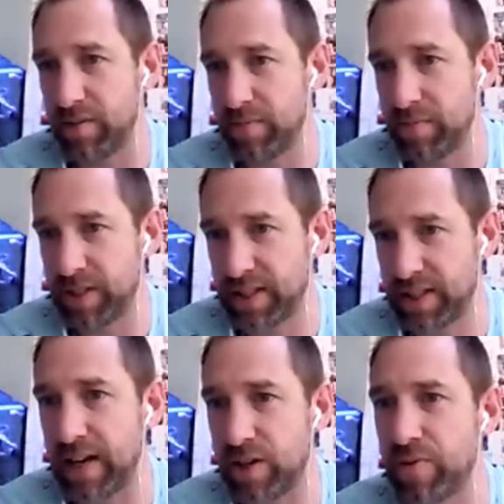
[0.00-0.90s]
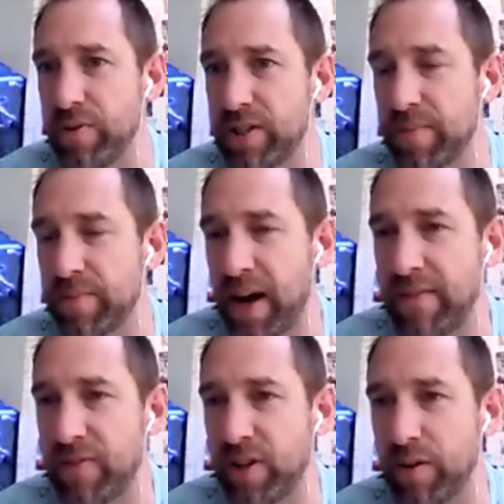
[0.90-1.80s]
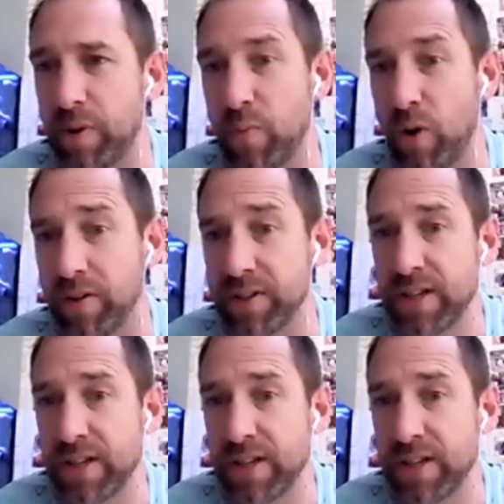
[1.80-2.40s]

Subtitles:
stay true to the behavior that we want.